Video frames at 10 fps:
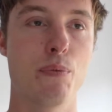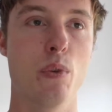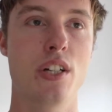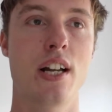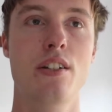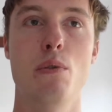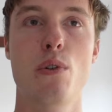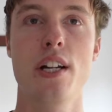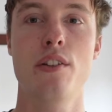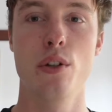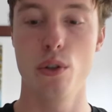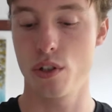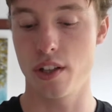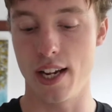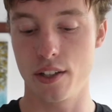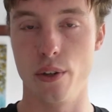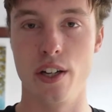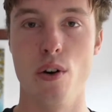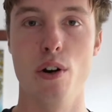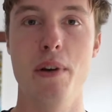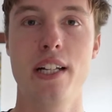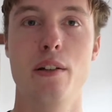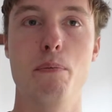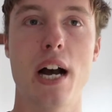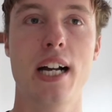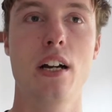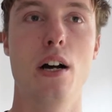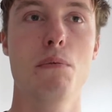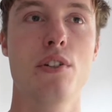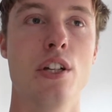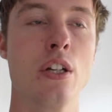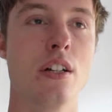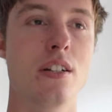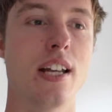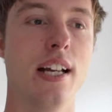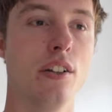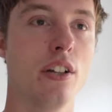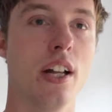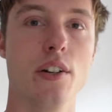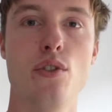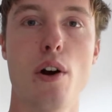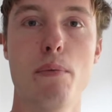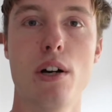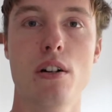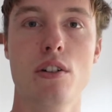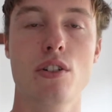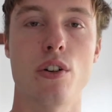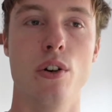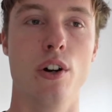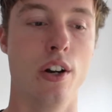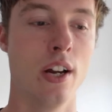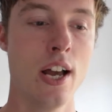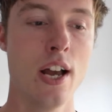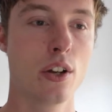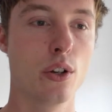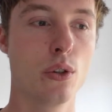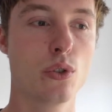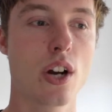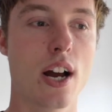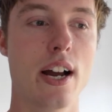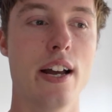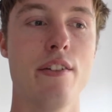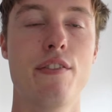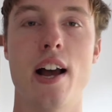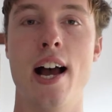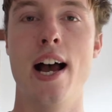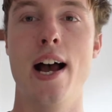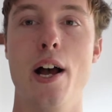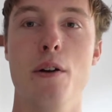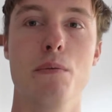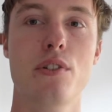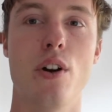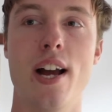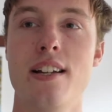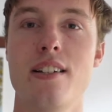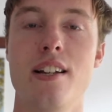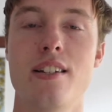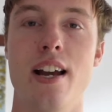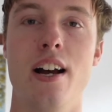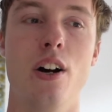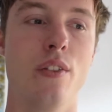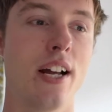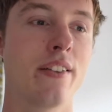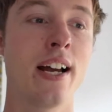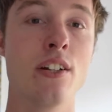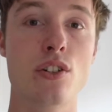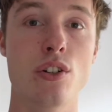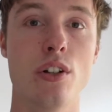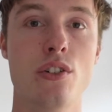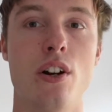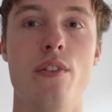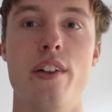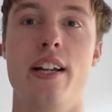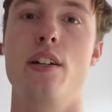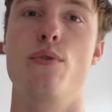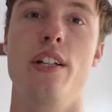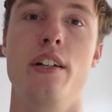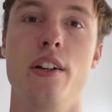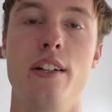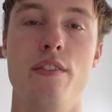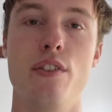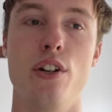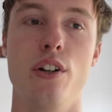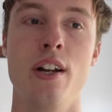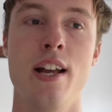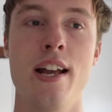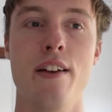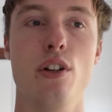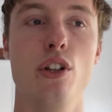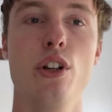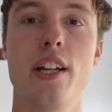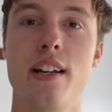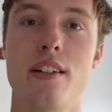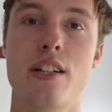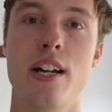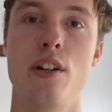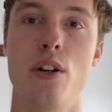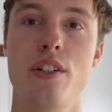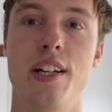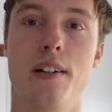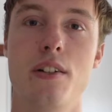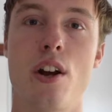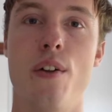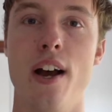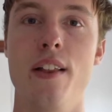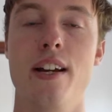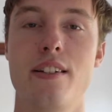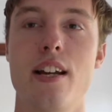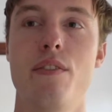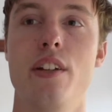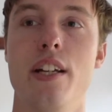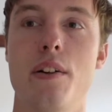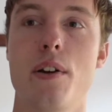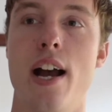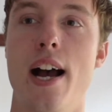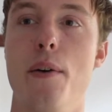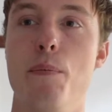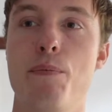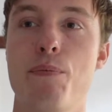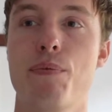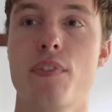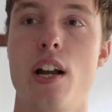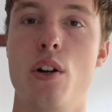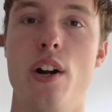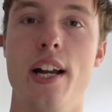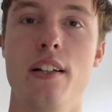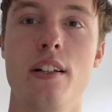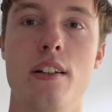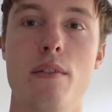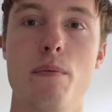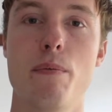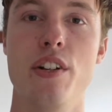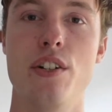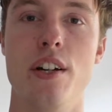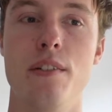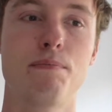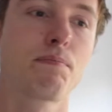which has some great tools like doing automated backups that you can send to like Dropbox or Google Drive. It's got SSL. That Installatron thing is really good. If you're looking at shared hosting and it's got that, that's definitely a great feature.